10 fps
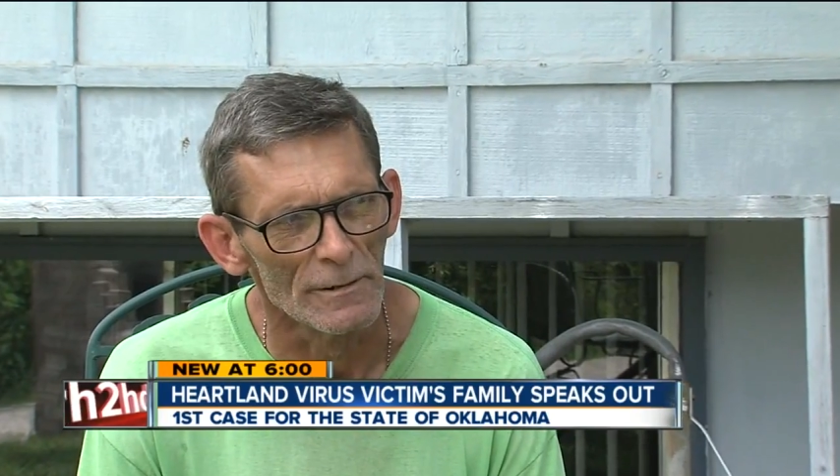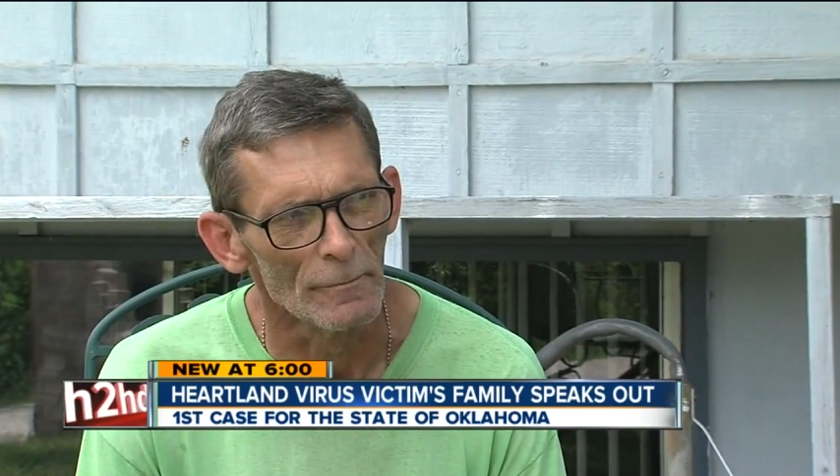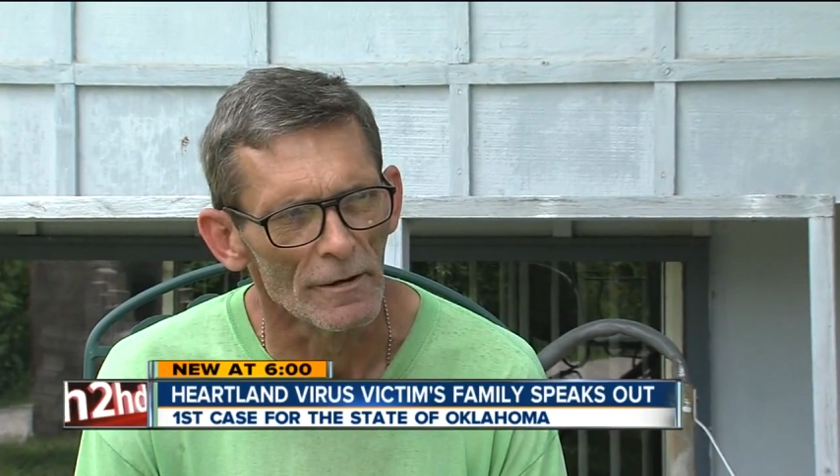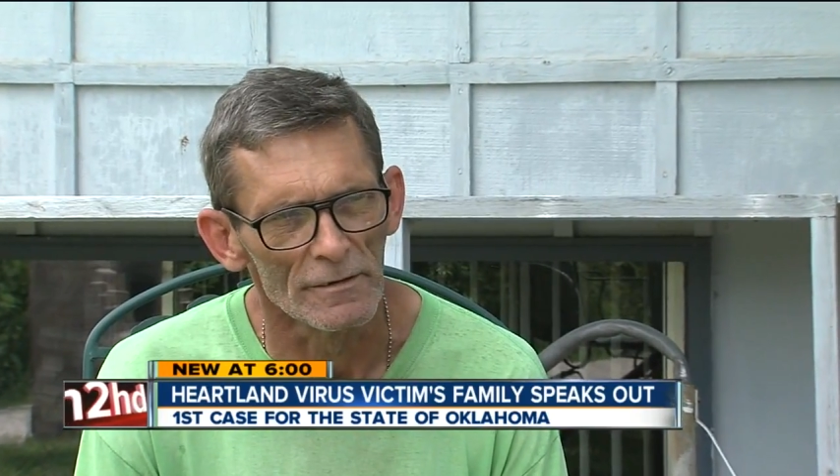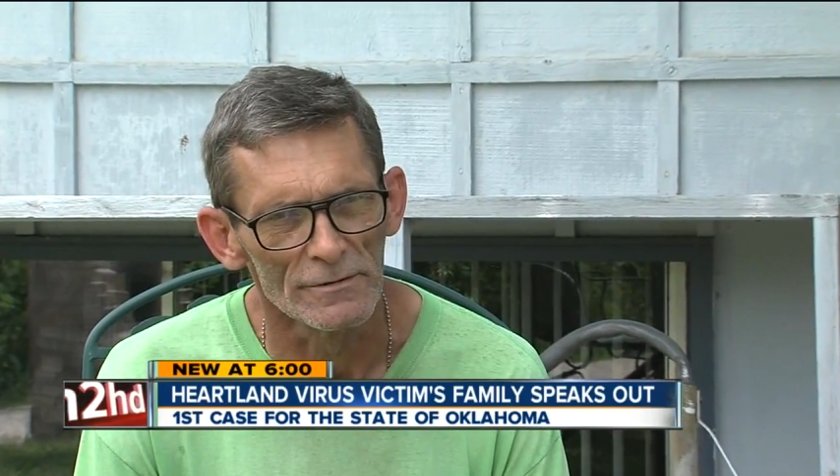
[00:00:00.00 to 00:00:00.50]

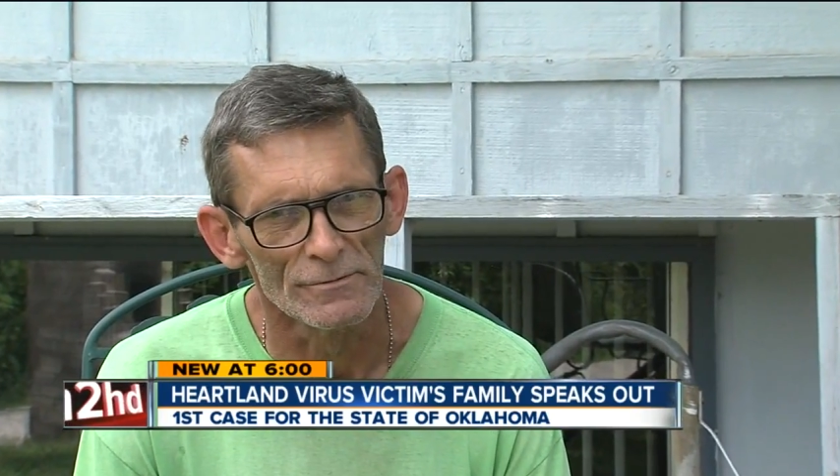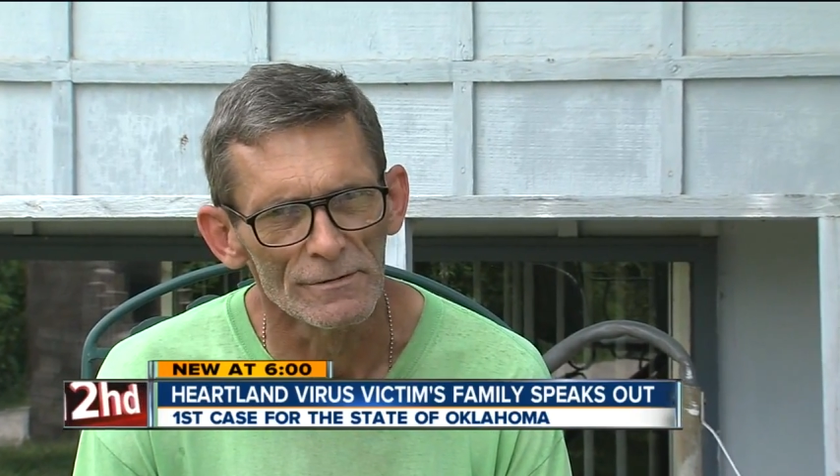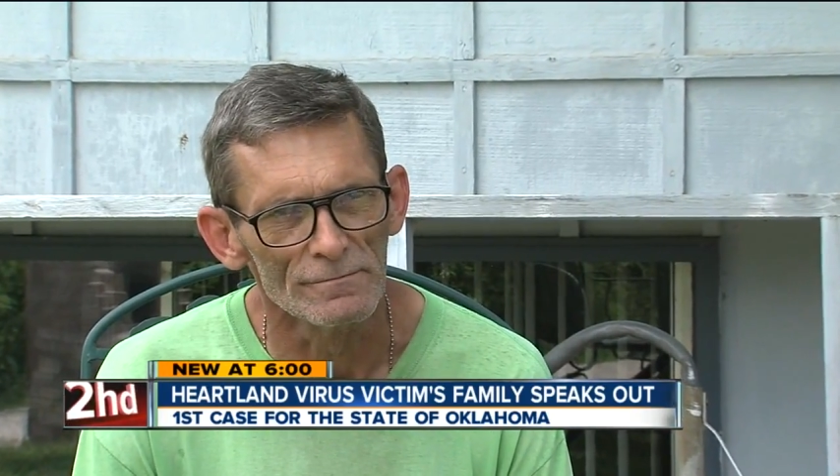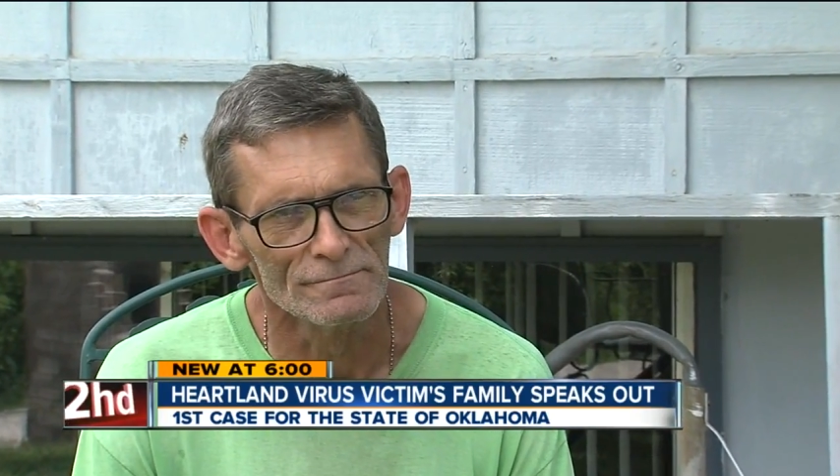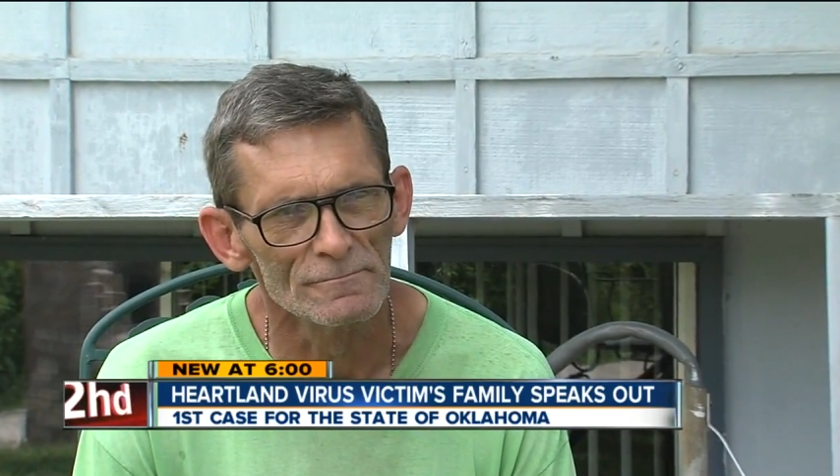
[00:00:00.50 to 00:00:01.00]
Anybody that knew
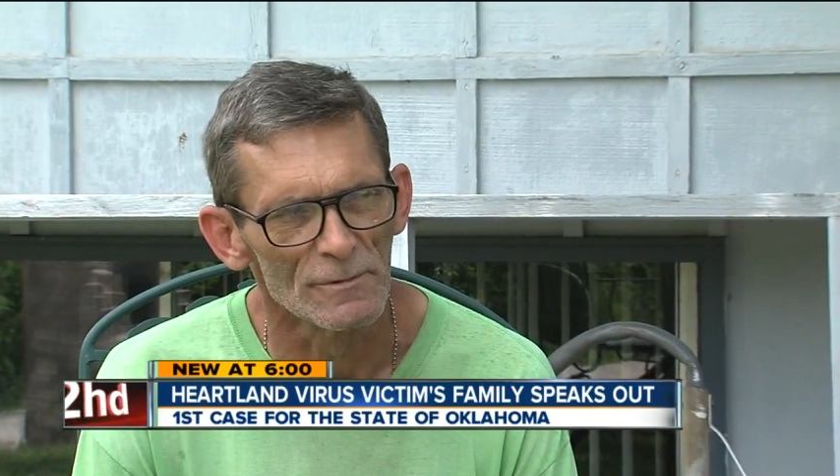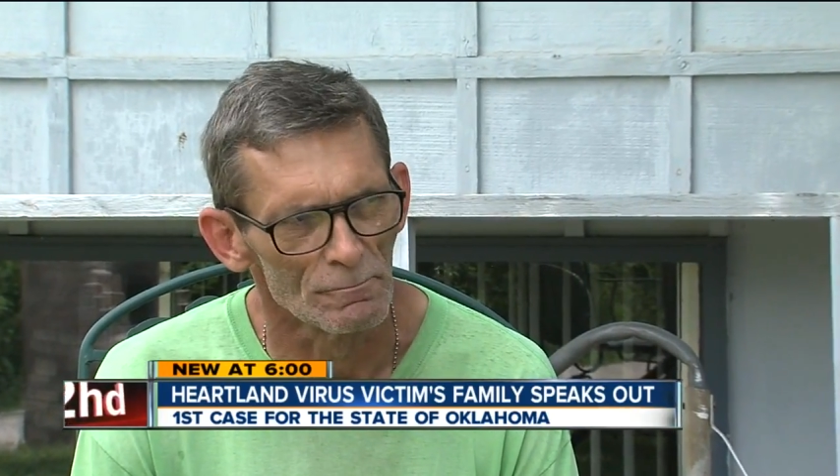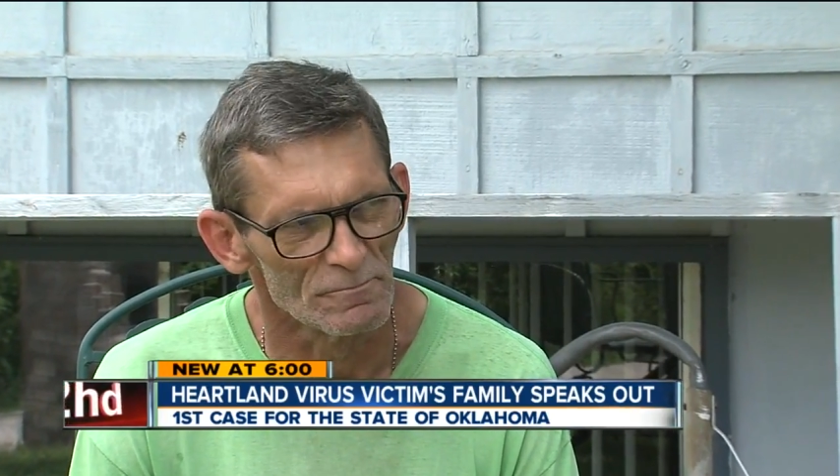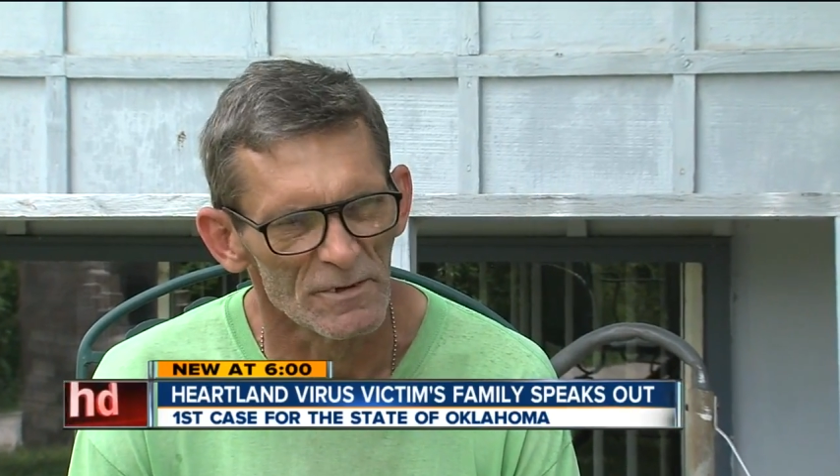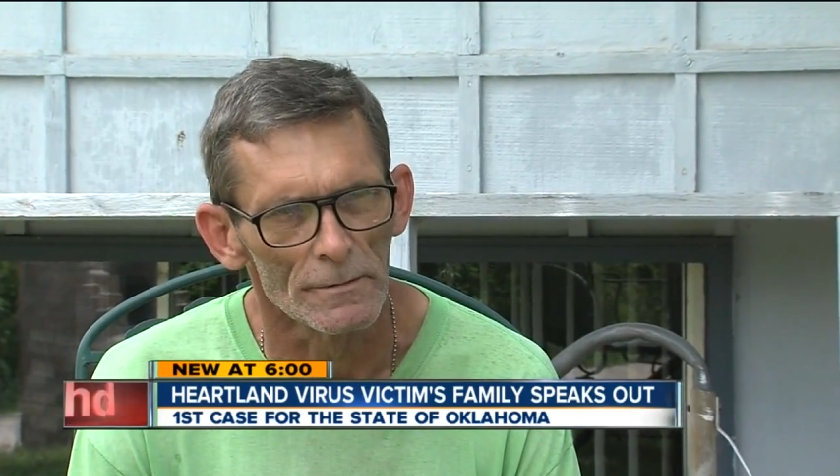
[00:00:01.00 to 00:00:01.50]
him would
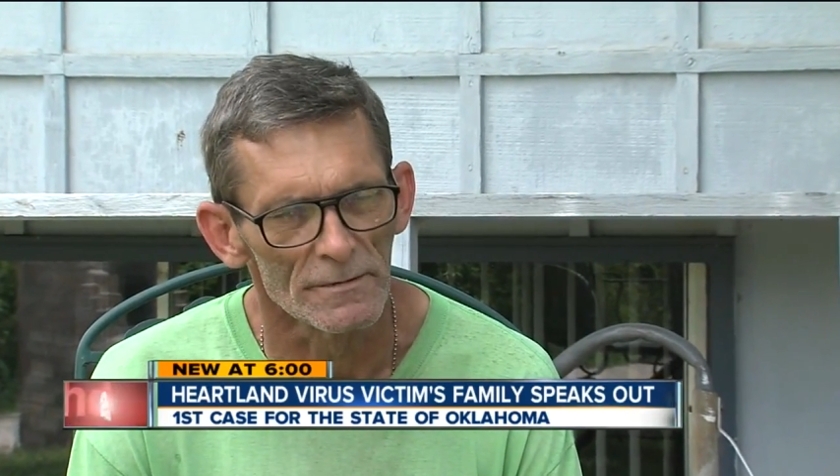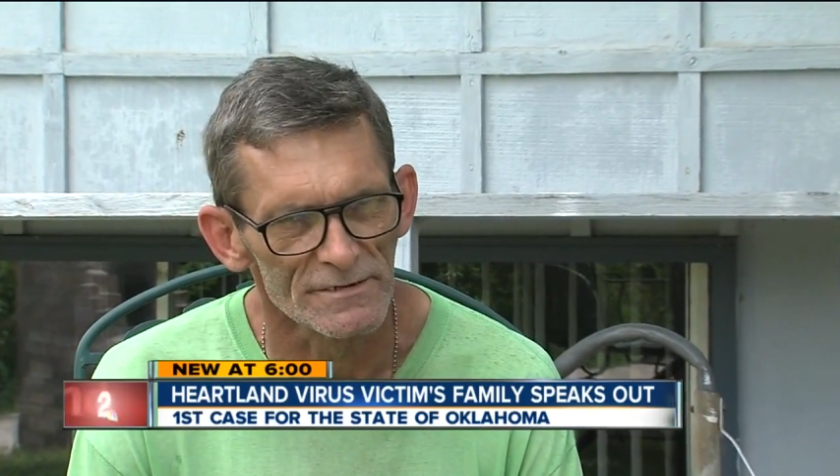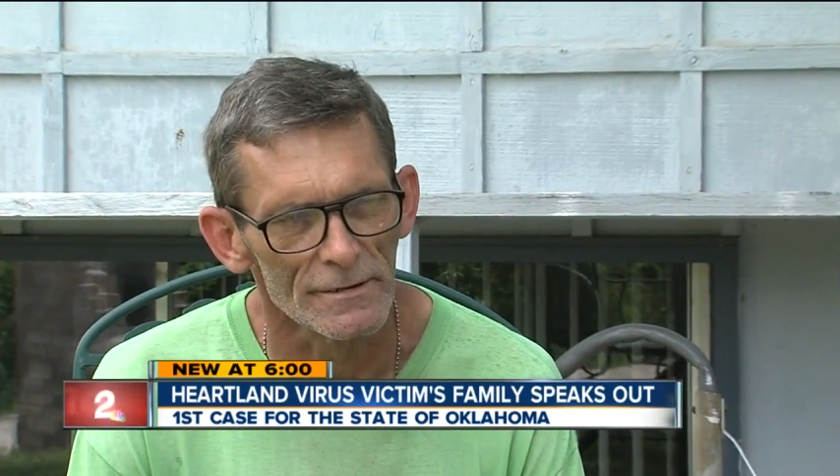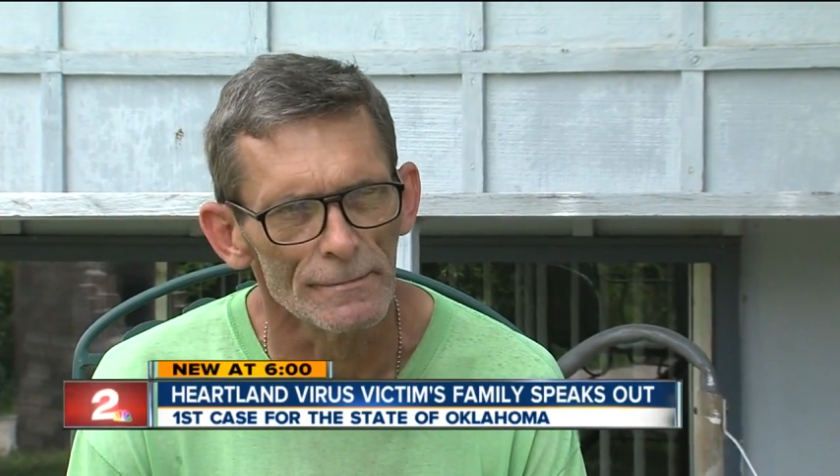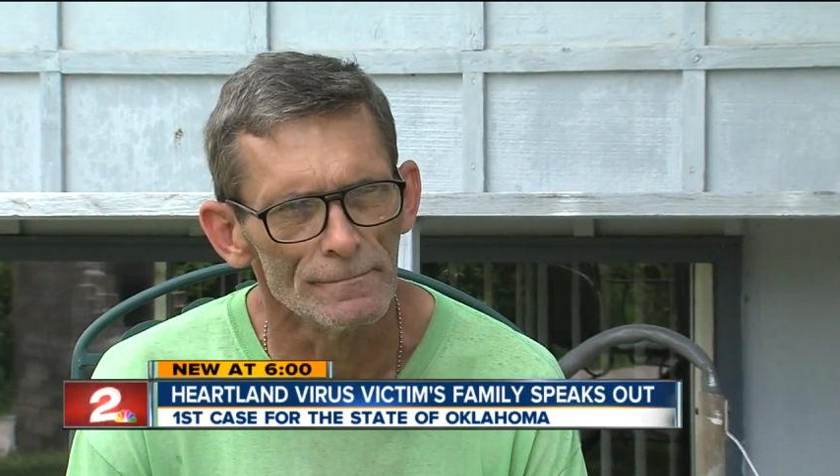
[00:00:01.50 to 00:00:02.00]
tell you
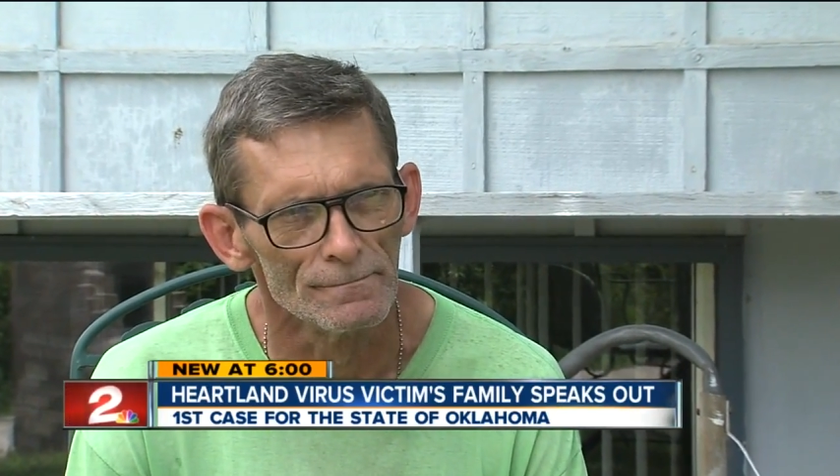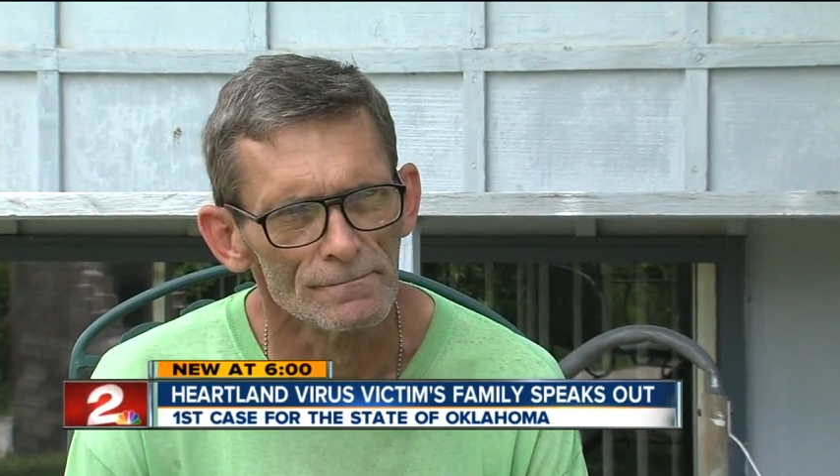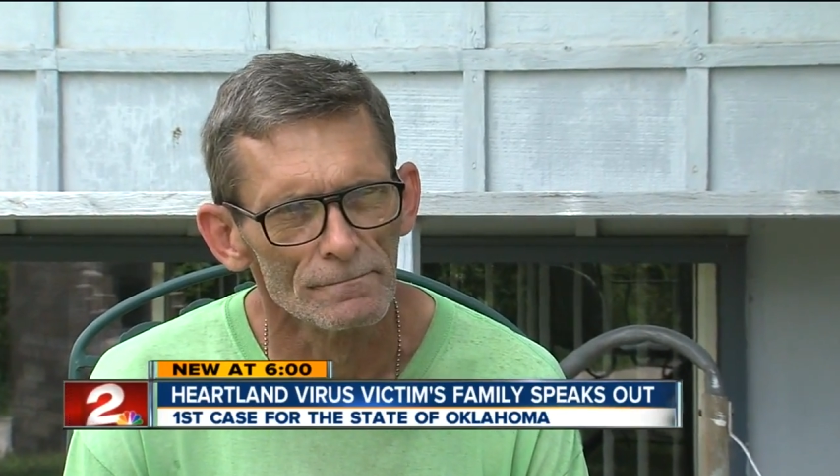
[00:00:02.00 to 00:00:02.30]
the same.